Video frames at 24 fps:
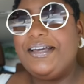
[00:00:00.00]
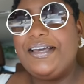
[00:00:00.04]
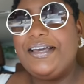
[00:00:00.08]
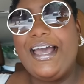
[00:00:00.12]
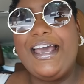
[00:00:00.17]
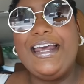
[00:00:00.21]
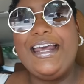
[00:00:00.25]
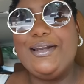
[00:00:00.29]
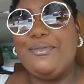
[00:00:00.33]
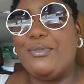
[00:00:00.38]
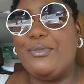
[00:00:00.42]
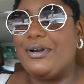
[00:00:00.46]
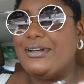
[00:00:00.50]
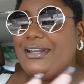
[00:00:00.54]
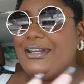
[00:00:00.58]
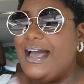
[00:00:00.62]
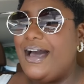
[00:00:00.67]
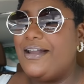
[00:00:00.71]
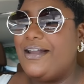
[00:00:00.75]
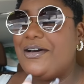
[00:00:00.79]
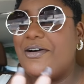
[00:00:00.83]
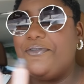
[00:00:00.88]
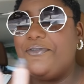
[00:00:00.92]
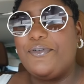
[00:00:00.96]
Ain't no more
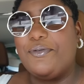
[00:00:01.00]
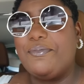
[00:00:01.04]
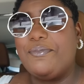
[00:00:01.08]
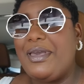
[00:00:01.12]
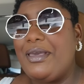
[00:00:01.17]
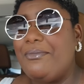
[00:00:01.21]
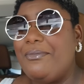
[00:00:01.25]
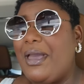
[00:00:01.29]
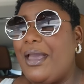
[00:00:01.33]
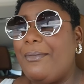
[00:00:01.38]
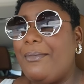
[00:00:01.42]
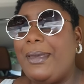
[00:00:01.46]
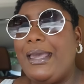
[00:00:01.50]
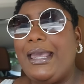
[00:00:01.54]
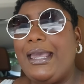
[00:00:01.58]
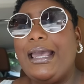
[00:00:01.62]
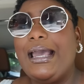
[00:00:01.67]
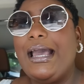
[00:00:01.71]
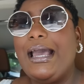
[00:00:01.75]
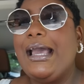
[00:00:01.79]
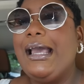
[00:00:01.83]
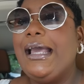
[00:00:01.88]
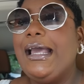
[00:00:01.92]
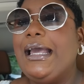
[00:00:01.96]
downhill for me, baby.
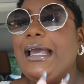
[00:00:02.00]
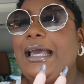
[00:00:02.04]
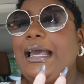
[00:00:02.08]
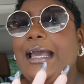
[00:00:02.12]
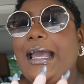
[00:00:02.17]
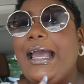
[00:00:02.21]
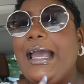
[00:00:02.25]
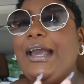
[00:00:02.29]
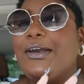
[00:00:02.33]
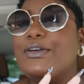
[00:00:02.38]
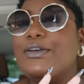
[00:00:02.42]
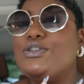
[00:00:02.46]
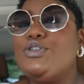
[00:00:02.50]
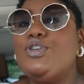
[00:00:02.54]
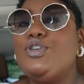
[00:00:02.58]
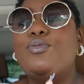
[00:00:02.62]
There's